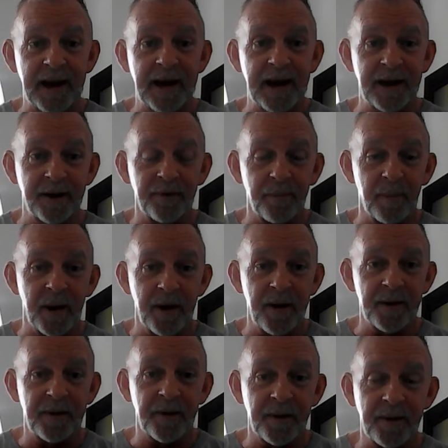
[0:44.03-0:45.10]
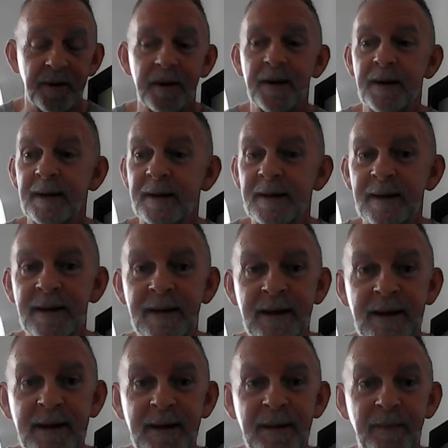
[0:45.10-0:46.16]
Edith Bunker.
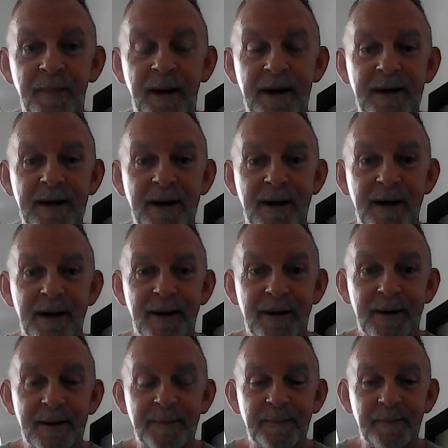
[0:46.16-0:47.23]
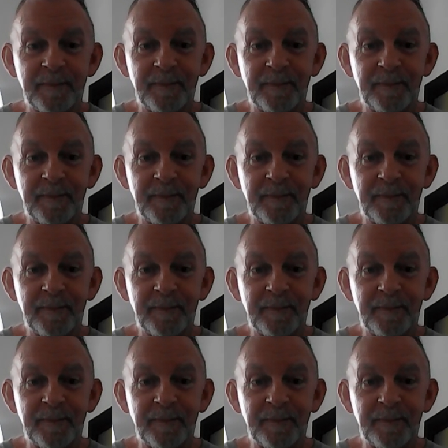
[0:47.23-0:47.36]
But uh,